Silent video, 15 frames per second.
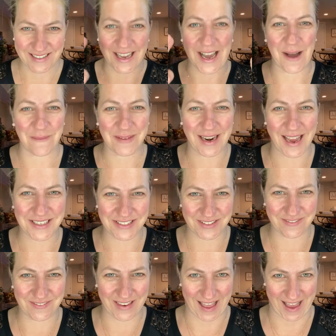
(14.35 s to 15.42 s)
coming at you
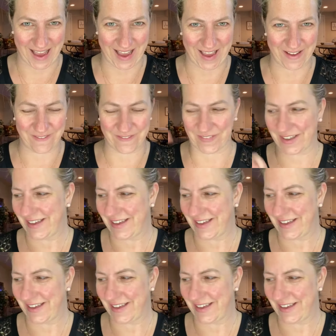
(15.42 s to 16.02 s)
live.